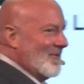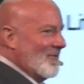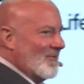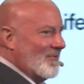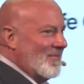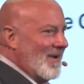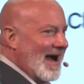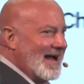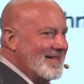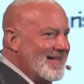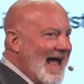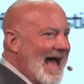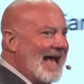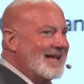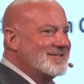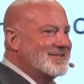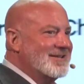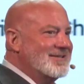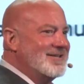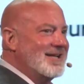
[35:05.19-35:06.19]
My
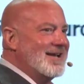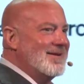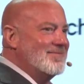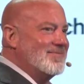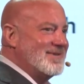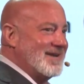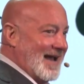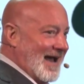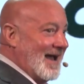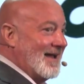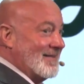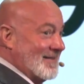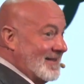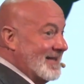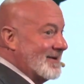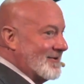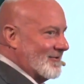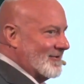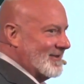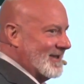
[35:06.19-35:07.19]
last attempt,
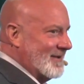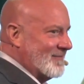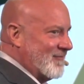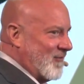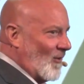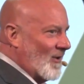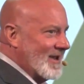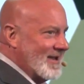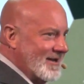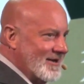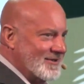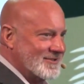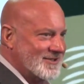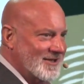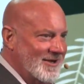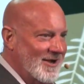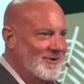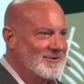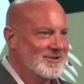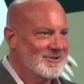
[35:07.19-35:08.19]
literally 40 years
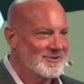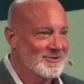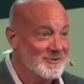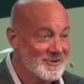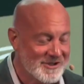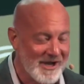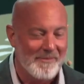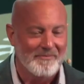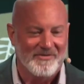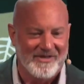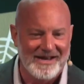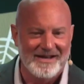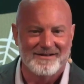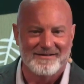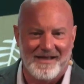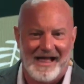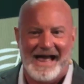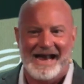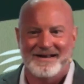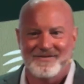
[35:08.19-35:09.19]
ago, to do something
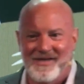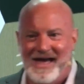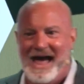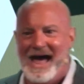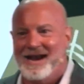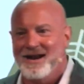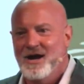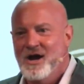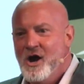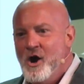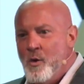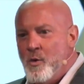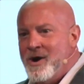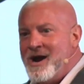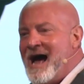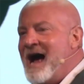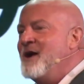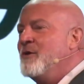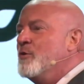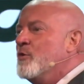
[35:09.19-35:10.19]
like that, when
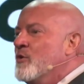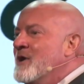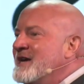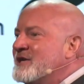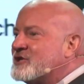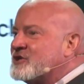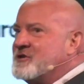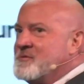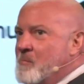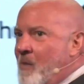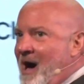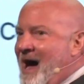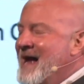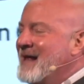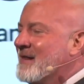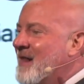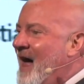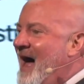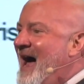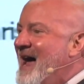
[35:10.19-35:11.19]
I risked my
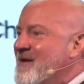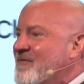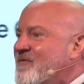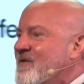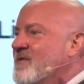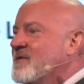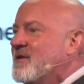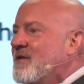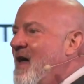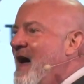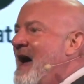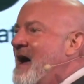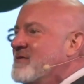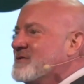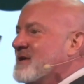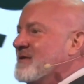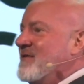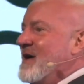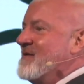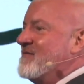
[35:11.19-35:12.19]
life and the lives
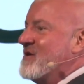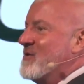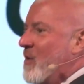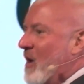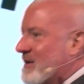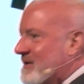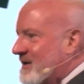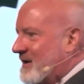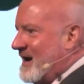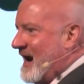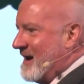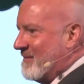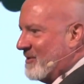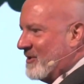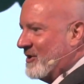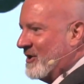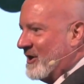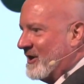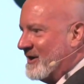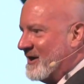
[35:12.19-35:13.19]
of everyone in the
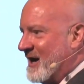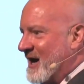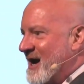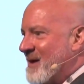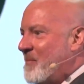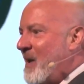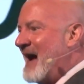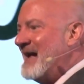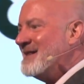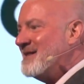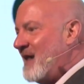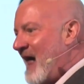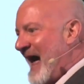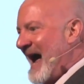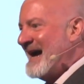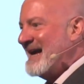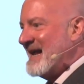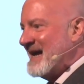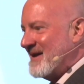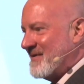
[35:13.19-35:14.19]
neighborhood by
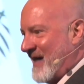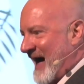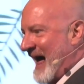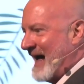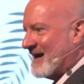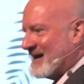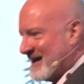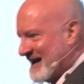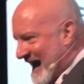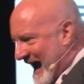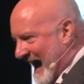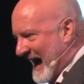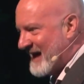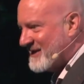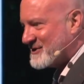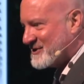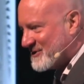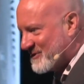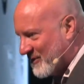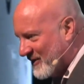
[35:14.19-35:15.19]
lighting that
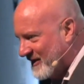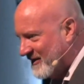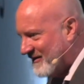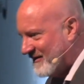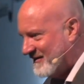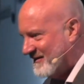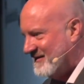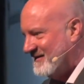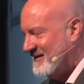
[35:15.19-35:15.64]
gas grill.